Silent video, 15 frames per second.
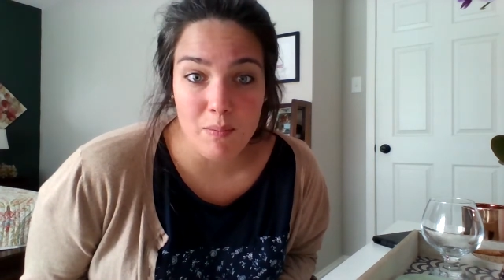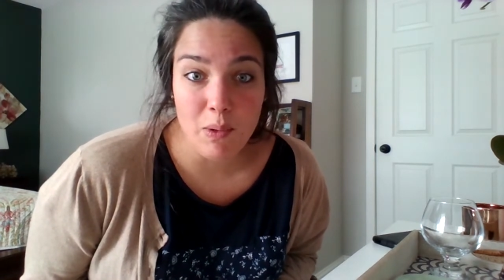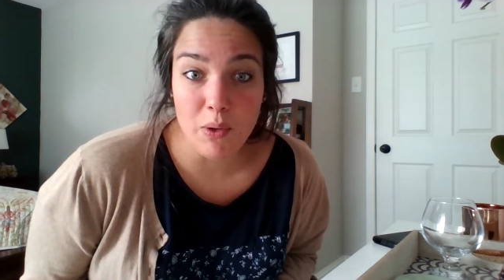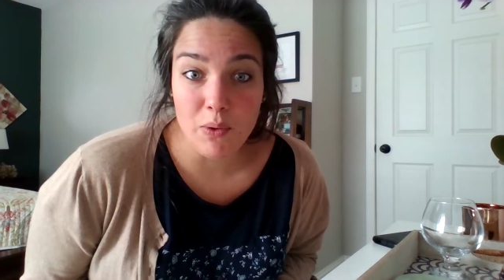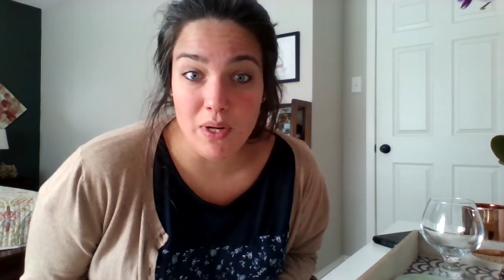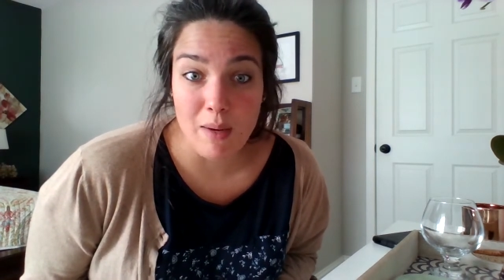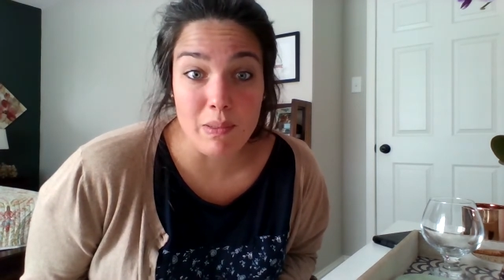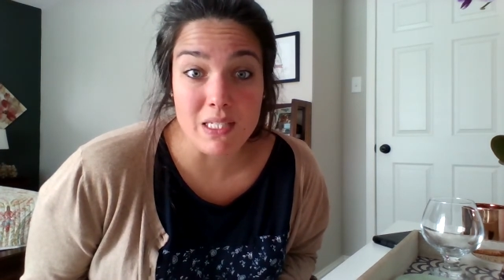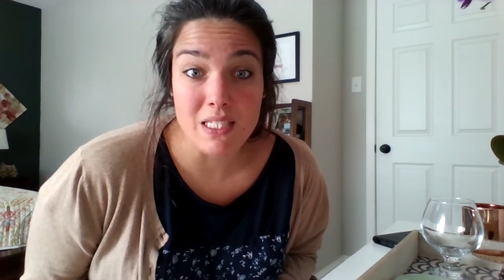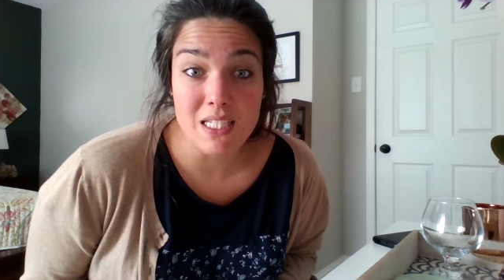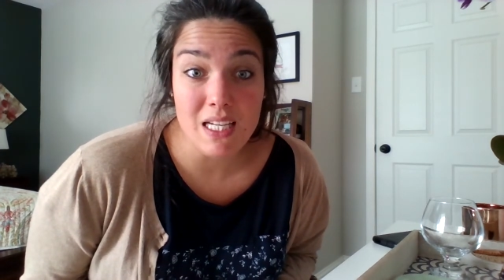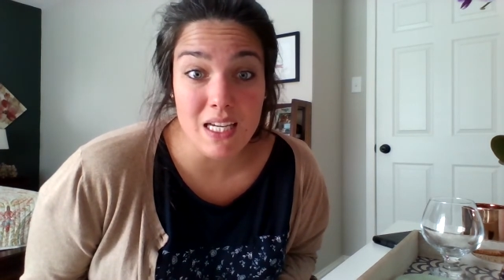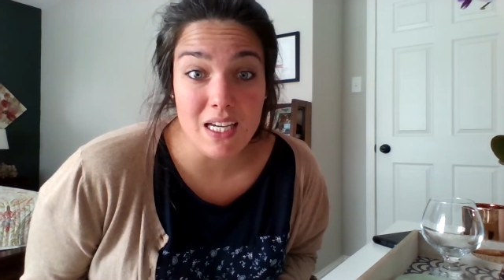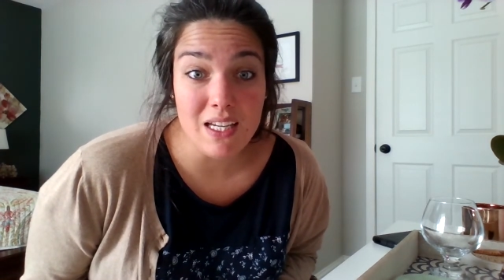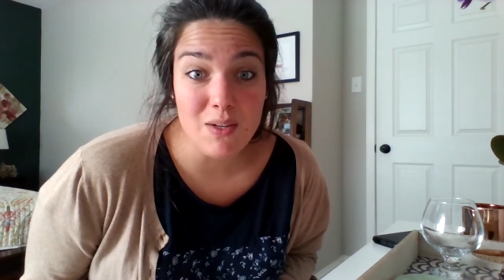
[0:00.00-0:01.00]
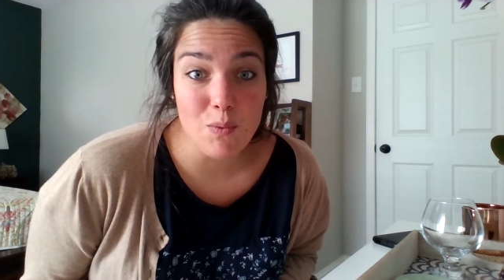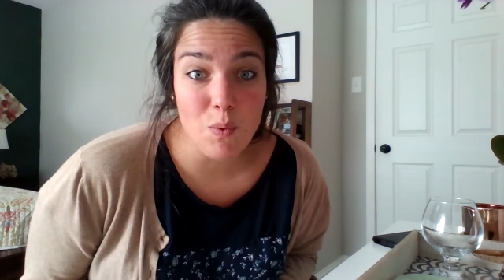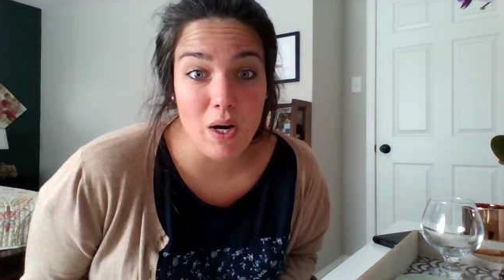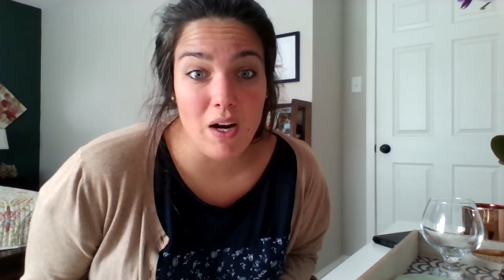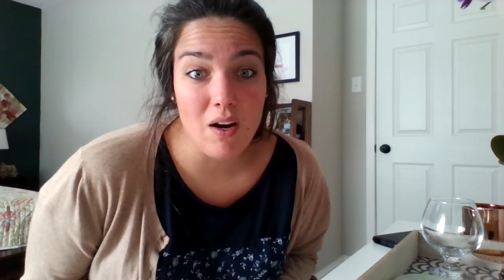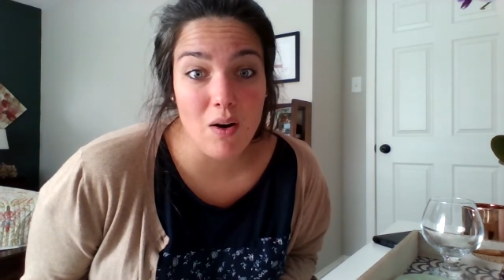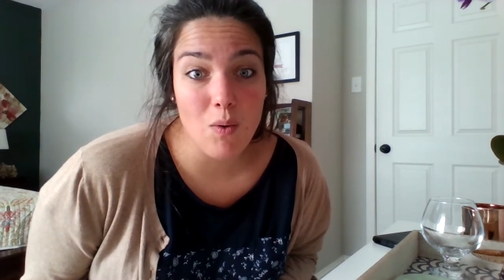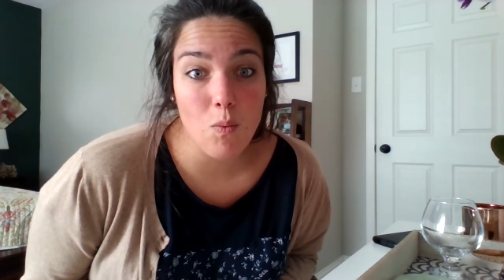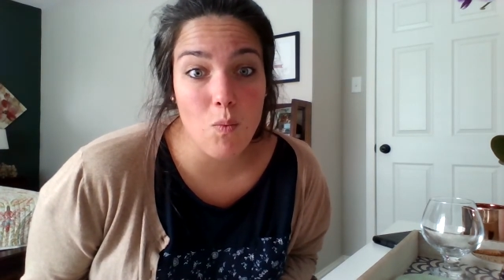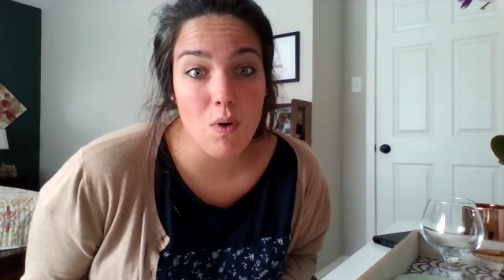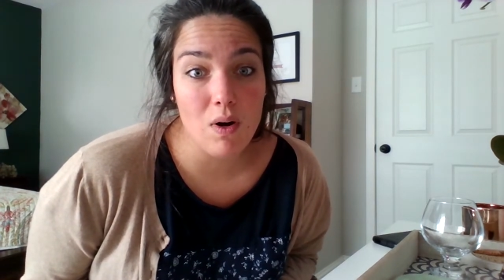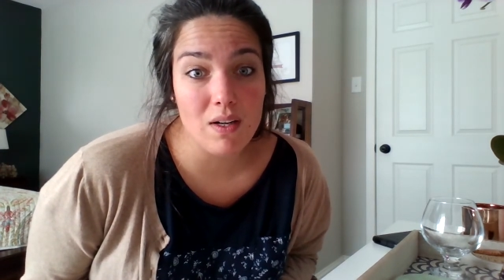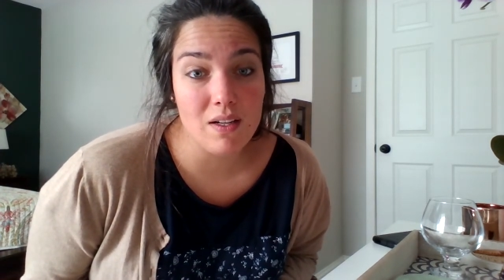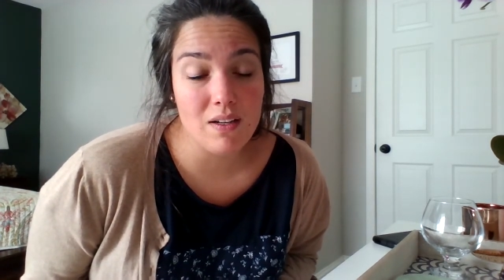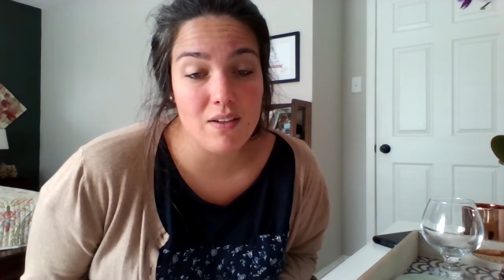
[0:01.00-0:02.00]
Bon Appetit where
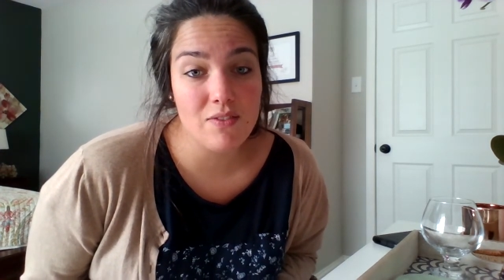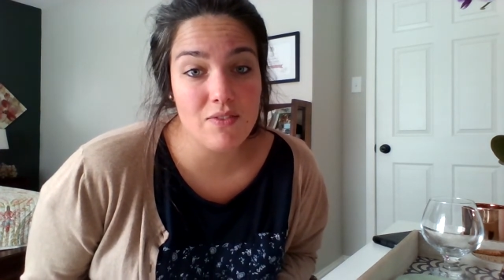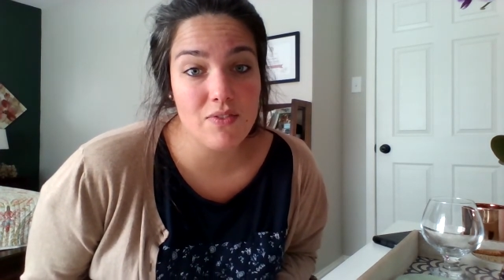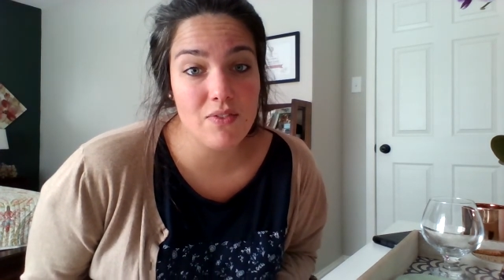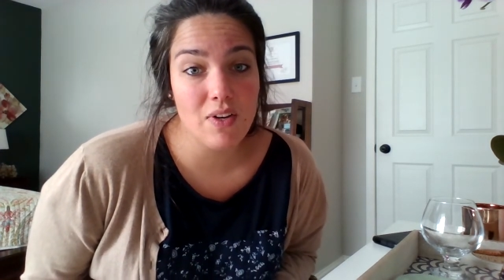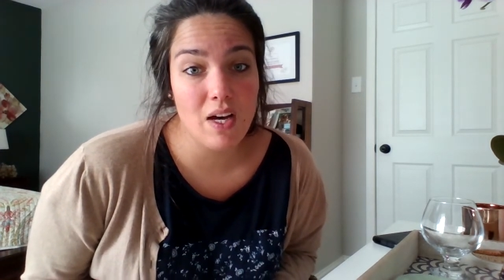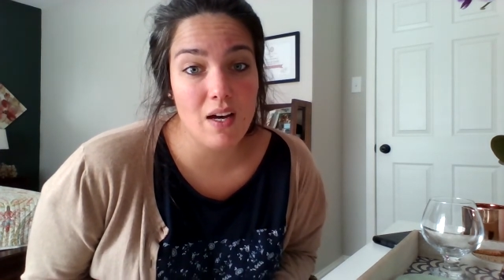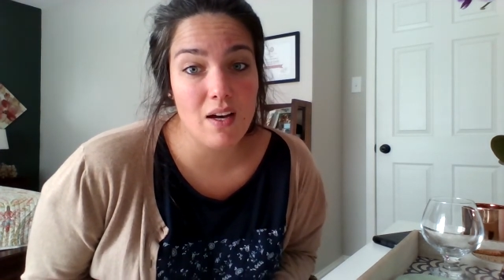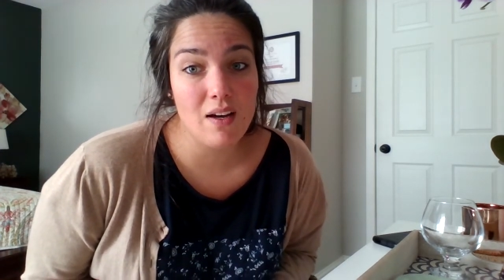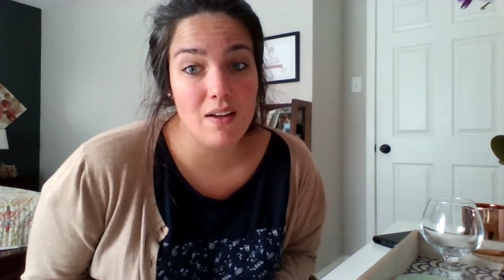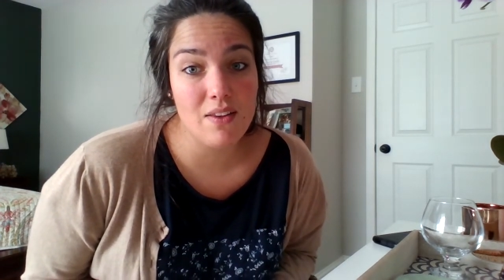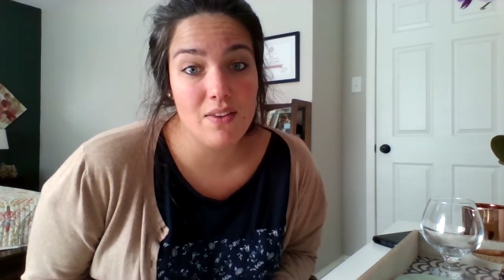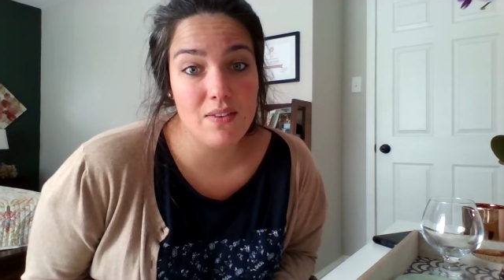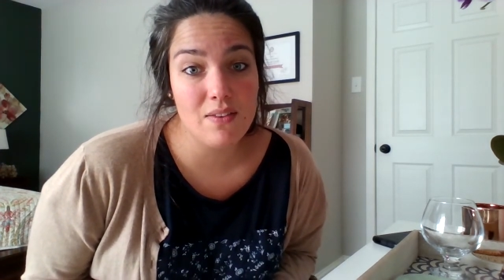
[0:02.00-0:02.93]
one of uh,